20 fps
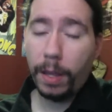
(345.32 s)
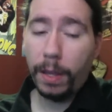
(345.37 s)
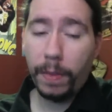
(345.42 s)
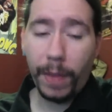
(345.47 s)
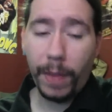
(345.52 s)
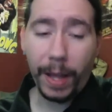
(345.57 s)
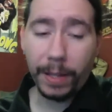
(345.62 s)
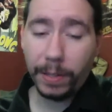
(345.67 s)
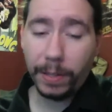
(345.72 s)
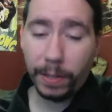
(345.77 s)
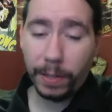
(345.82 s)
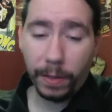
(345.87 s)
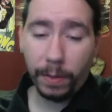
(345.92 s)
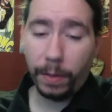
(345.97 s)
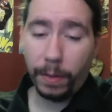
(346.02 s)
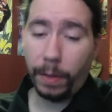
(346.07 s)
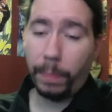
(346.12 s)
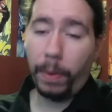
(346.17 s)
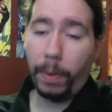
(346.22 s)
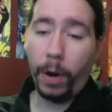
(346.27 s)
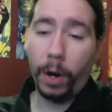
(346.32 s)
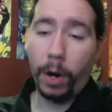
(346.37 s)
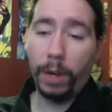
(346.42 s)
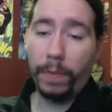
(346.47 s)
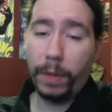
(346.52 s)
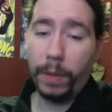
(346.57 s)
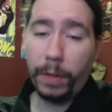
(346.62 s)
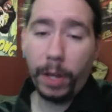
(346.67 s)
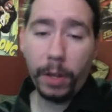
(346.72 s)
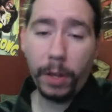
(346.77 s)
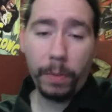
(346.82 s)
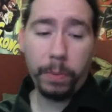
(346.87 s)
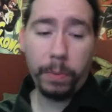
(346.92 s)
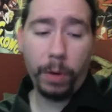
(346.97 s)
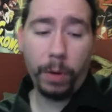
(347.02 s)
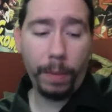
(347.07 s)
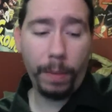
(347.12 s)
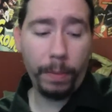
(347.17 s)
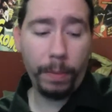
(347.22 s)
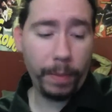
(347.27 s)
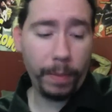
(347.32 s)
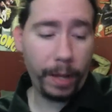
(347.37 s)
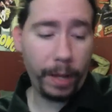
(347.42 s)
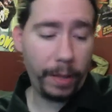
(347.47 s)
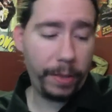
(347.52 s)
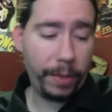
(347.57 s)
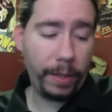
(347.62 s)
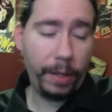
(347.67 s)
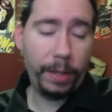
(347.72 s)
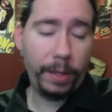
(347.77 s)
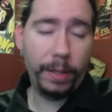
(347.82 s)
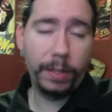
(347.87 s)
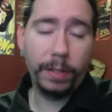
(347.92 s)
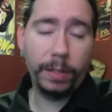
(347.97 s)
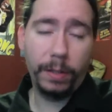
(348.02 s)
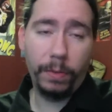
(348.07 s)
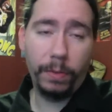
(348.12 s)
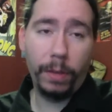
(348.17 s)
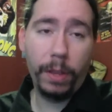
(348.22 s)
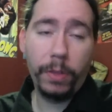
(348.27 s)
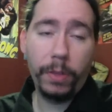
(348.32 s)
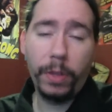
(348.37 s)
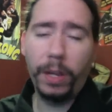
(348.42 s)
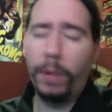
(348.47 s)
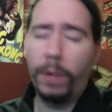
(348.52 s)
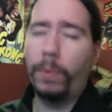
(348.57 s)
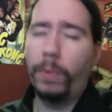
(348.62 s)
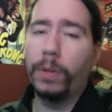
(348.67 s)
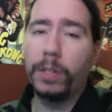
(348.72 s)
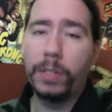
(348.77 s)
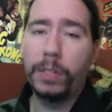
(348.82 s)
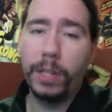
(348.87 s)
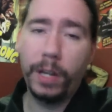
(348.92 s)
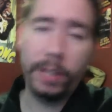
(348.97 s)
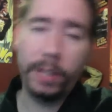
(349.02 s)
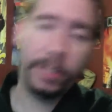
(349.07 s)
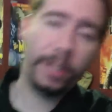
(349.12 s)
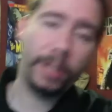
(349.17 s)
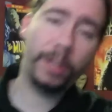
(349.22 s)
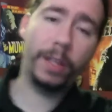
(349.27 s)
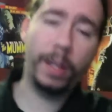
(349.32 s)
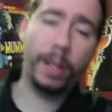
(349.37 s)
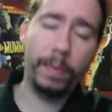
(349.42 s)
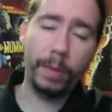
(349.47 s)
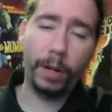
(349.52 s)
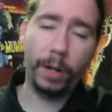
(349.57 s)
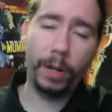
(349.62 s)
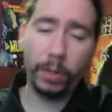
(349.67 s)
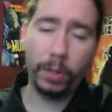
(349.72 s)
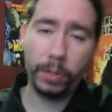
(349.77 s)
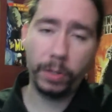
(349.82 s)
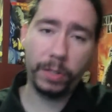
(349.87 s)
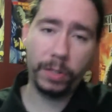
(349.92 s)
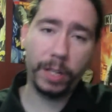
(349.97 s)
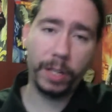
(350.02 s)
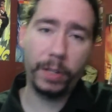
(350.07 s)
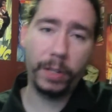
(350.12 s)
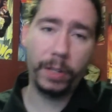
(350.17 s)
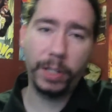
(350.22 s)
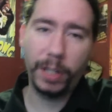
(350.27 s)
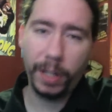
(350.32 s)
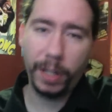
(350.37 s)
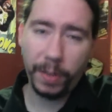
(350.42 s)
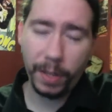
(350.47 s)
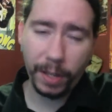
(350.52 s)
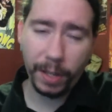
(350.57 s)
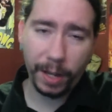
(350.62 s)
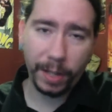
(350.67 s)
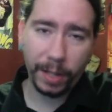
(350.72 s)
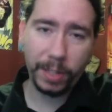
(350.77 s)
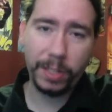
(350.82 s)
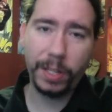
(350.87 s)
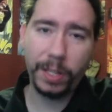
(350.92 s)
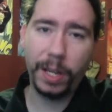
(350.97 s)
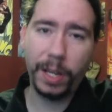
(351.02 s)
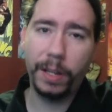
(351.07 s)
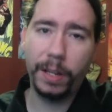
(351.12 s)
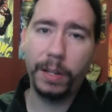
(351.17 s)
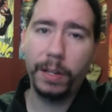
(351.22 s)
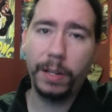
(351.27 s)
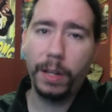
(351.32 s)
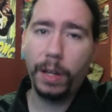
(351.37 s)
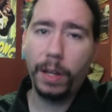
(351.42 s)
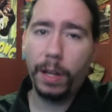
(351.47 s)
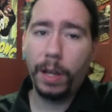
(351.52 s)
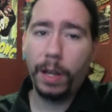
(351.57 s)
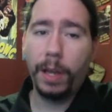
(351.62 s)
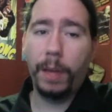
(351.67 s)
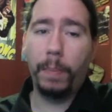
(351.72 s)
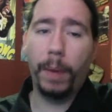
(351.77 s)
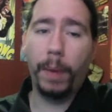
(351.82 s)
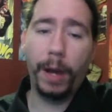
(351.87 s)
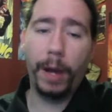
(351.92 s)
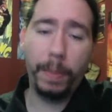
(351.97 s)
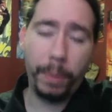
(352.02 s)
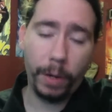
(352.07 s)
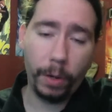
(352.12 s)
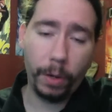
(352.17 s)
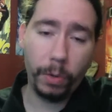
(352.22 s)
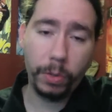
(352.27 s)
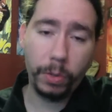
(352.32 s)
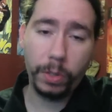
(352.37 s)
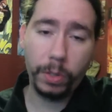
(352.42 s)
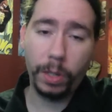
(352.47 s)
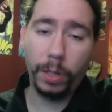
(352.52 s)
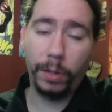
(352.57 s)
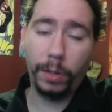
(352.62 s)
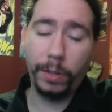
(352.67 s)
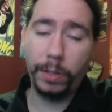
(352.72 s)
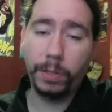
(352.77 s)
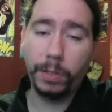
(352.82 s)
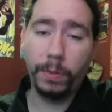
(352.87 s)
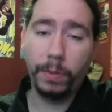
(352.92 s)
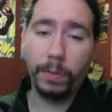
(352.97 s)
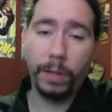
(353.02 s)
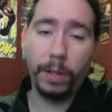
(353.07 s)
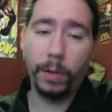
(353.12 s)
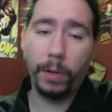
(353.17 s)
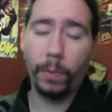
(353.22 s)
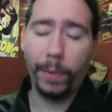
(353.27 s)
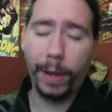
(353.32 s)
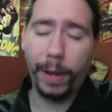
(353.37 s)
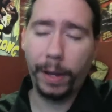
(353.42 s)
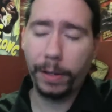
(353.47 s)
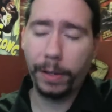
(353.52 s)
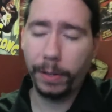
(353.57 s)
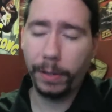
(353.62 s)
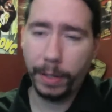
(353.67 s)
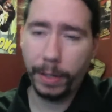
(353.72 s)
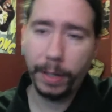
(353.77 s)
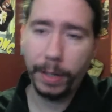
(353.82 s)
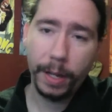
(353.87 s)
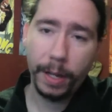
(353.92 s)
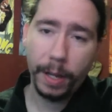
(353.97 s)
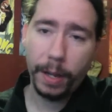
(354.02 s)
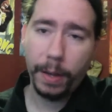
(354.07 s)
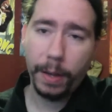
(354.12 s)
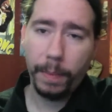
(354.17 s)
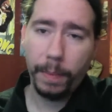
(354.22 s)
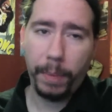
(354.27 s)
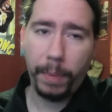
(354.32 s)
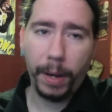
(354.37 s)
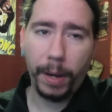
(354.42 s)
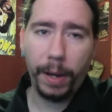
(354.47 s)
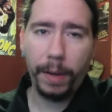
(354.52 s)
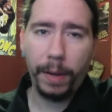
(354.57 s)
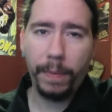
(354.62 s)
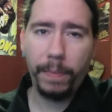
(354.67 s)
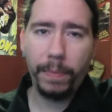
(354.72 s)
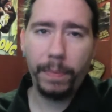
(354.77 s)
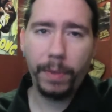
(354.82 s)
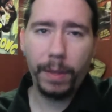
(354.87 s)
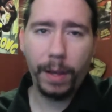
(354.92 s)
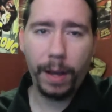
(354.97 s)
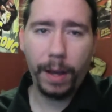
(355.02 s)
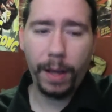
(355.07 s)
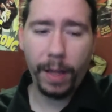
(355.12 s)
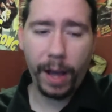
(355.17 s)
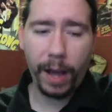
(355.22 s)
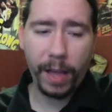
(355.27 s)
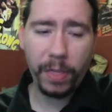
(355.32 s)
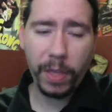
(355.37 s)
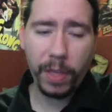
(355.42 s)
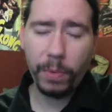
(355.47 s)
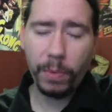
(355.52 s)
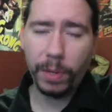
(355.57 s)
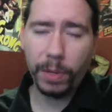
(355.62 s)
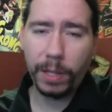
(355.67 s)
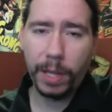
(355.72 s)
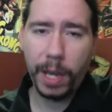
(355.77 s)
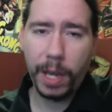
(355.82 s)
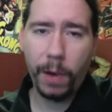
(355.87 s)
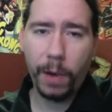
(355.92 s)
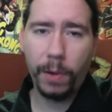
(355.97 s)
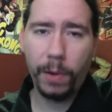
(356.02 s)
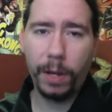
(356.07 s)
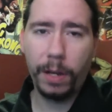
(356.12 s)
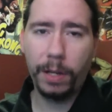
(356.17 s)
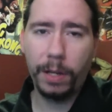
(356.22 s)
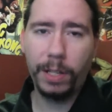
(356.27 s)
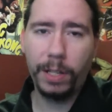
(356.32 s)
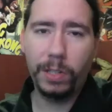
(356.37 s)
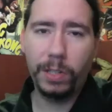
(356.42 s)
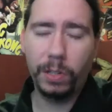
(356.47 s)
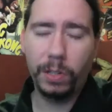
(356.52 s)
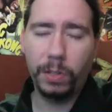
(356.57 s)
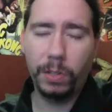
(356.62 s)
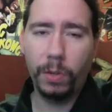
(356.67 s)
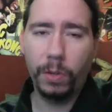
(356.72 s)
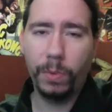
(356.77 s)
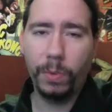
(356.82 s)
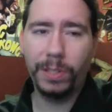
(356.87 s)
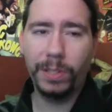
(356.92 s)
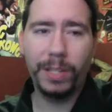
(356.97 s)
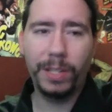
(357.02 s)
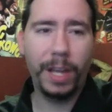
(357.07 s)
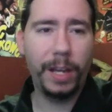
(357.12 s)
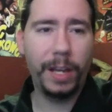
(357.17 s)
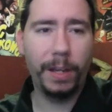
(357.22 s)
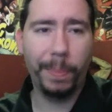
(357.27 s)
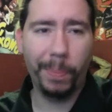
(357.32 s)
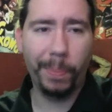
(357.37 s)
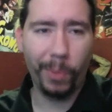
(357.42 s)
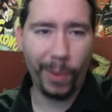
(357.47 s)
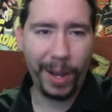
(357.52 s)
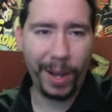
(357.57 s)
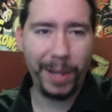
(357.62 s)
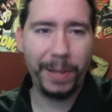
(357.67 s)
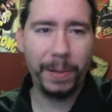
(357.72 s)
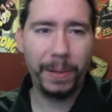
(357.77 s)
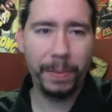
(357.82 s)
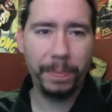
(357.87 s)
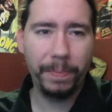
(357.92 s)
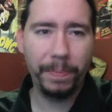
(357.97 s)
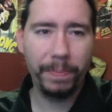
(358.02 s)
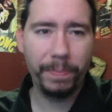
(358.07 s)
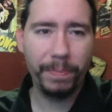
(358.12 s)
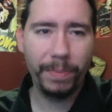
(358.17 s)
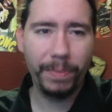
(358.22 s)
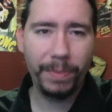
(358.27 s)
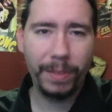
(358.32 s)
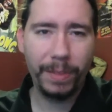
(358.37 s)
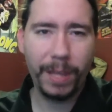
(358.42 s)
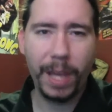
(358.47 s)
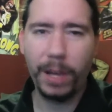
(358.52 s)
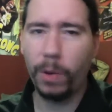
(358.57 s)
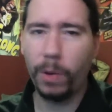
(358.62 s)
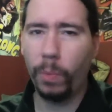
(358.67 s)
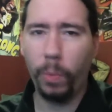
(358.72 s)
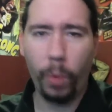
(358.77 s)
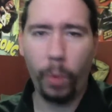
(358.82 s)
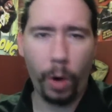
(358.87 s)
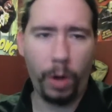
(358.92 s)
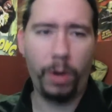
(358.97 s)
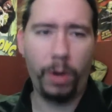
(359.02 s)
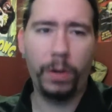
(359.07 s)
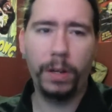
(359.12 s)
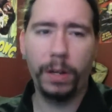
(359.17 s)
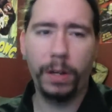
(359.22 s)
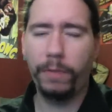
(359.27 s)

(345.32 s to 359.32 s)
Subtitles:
That's part of it. The other problem, I think, is, and the other thing I want to say is, that Inman also said this, and I think I said it in my post, at least indirectly, but I think what Carreon needs to do is take a break. Take a walk.